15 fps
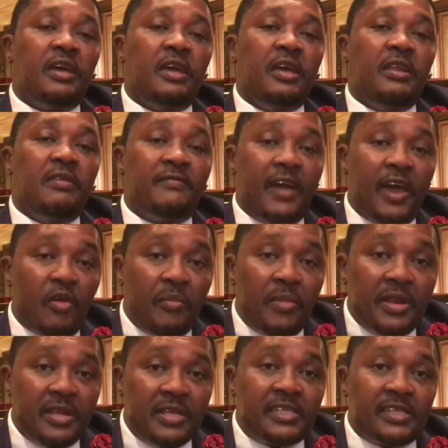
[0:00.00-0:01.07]

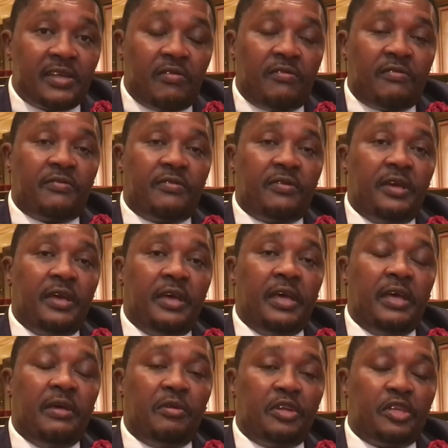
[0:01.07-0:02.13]
environment itself,
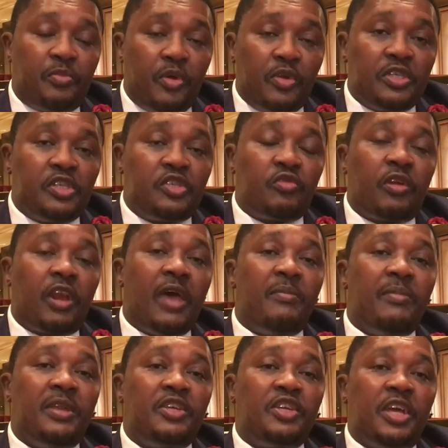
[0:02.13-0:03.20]
responses to
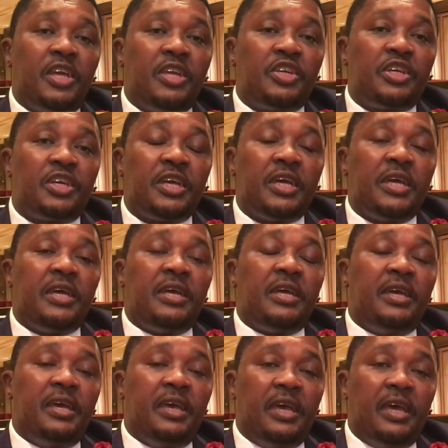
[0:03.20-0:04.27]
climate change
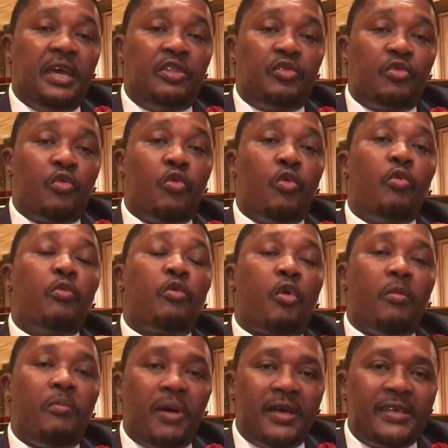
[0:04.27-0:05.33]
through
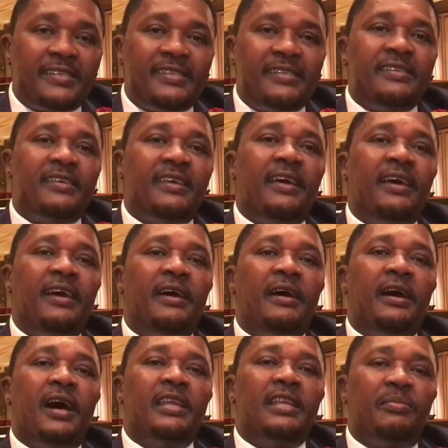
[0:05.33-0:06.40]
robust
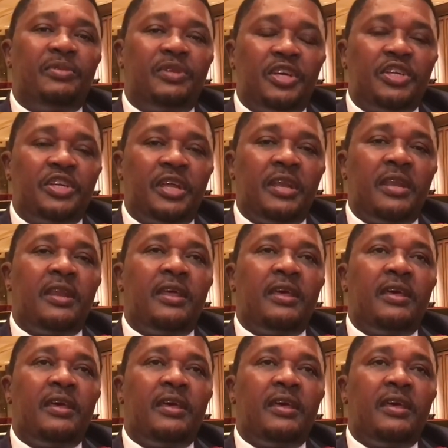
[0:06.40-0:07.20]
adaptation